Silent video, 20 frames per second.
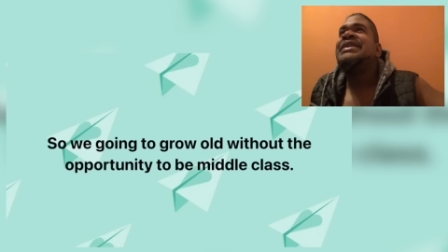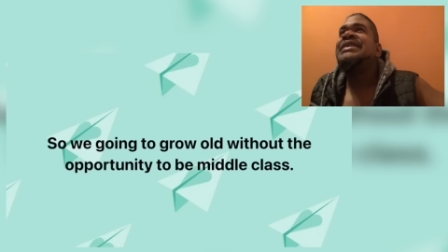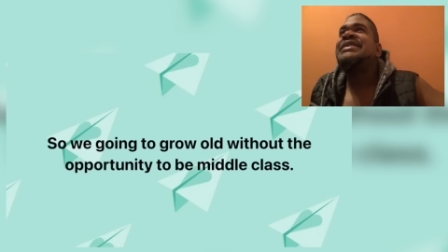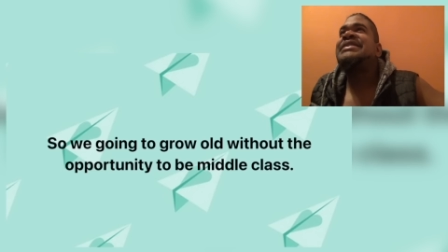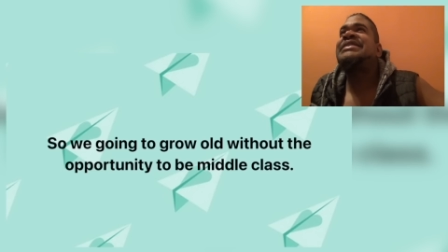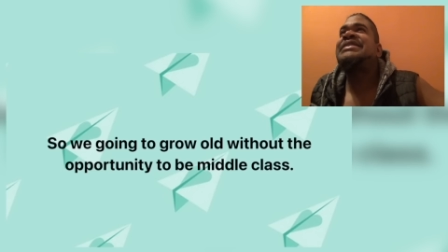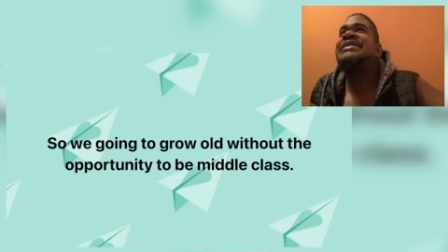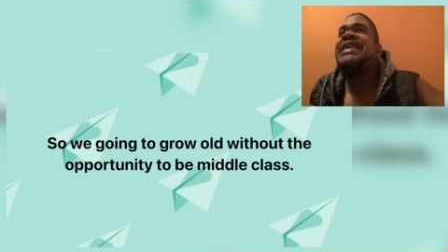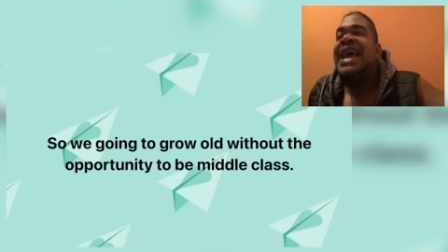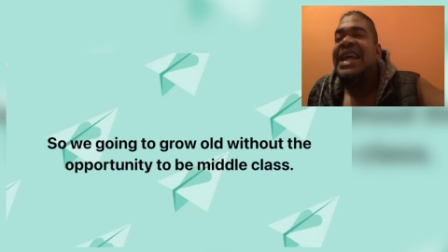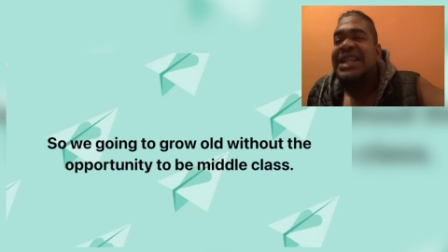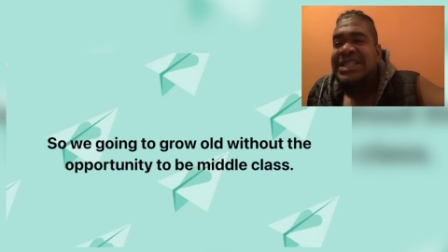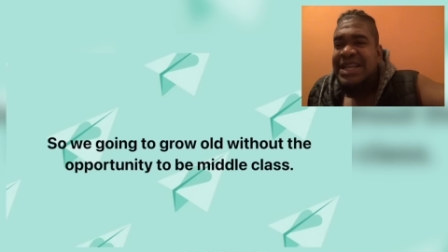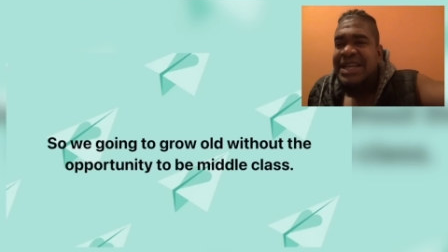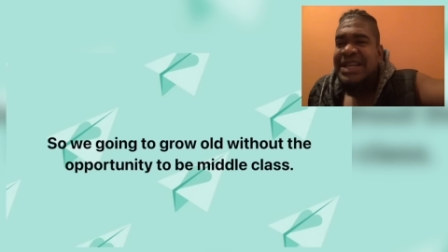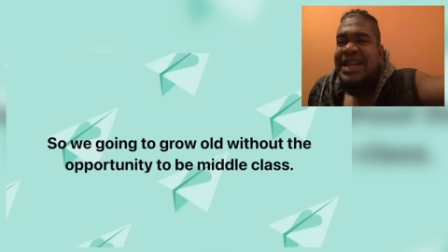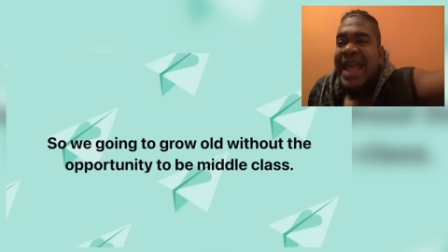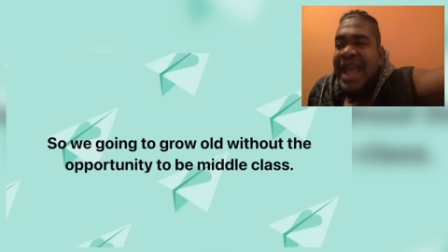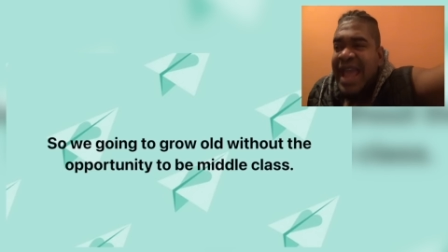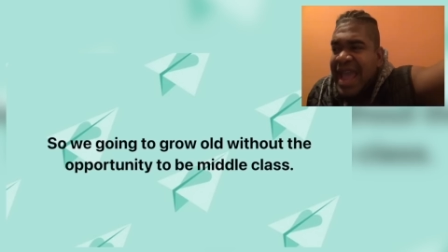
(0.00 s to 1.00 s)

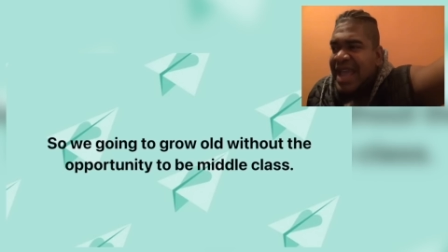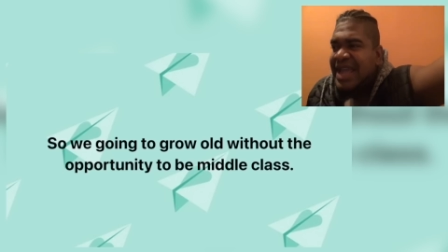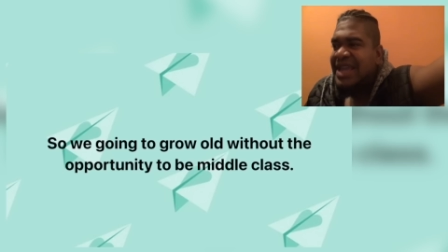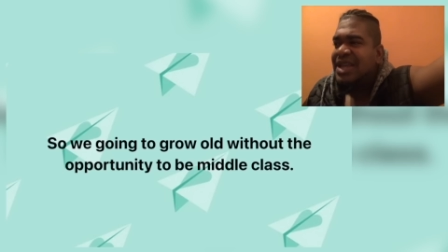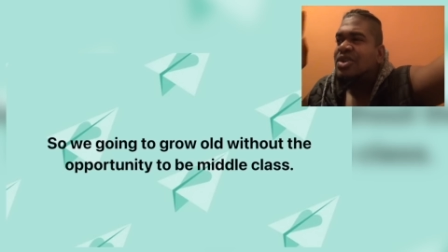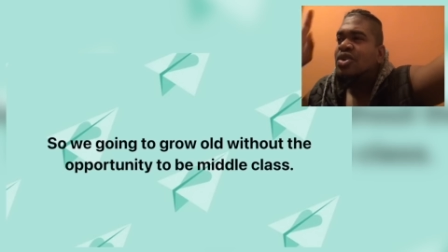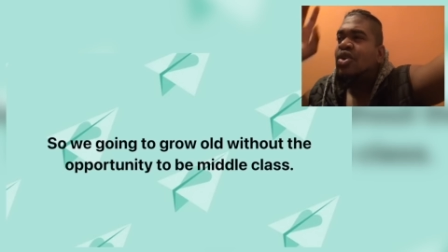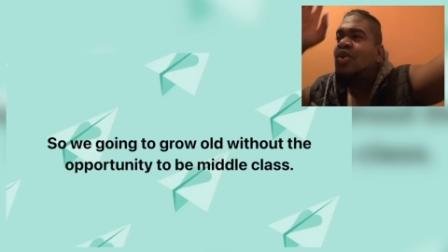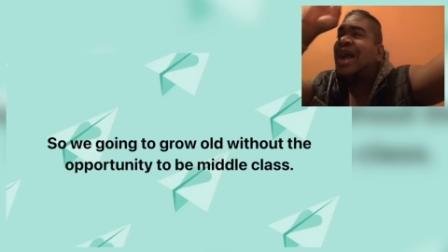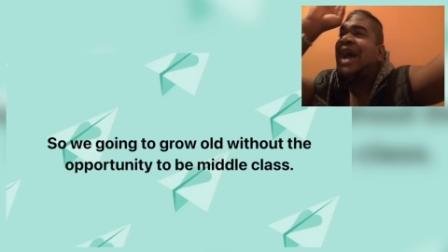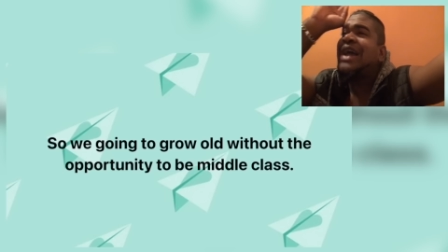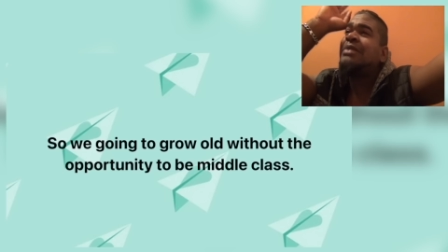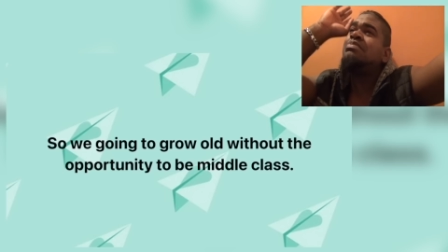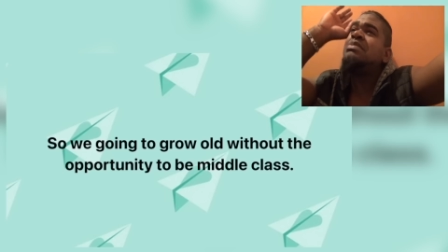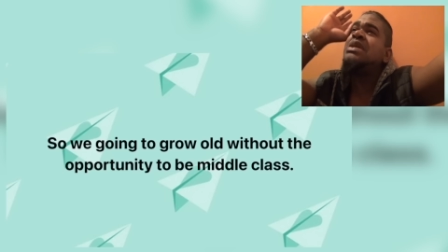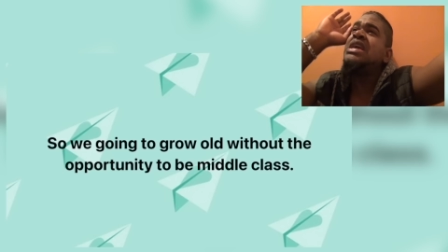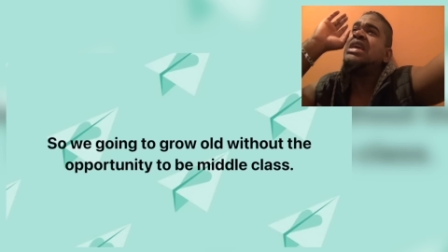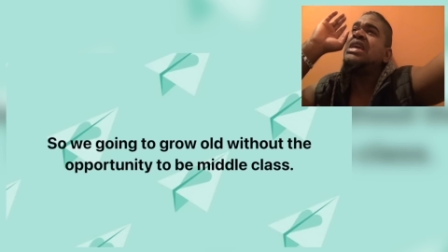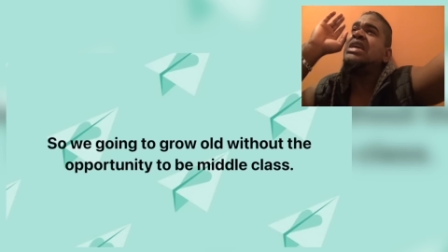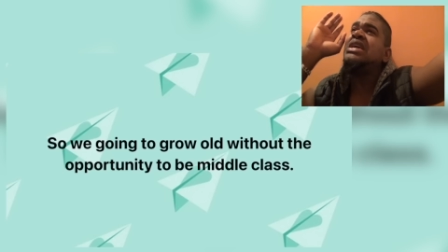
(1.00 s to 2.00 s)
stating, hey, look at
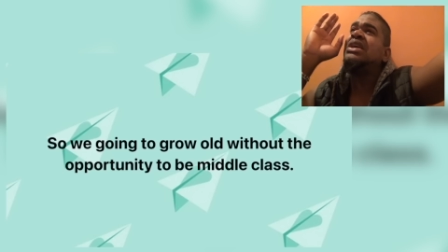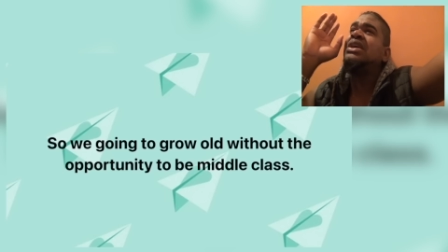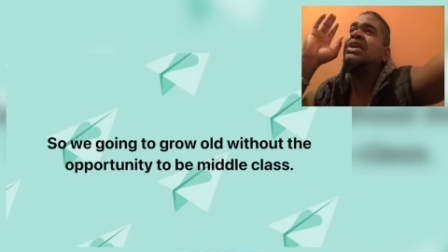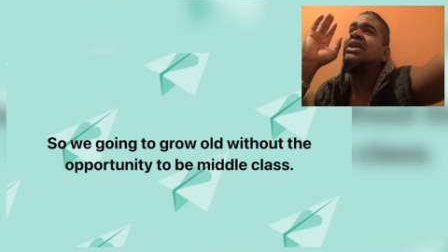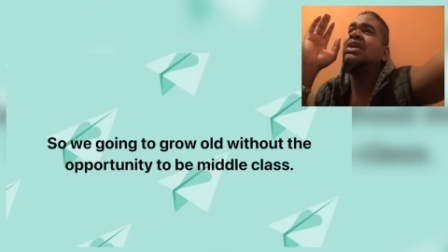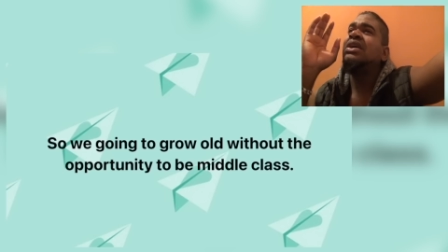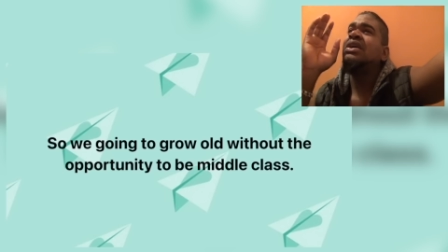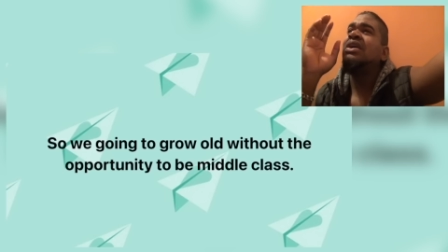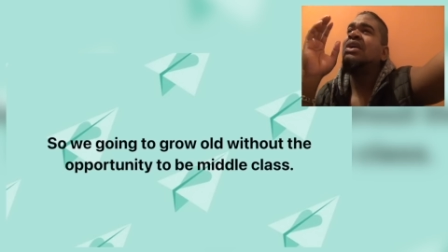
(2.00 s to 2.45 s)
me.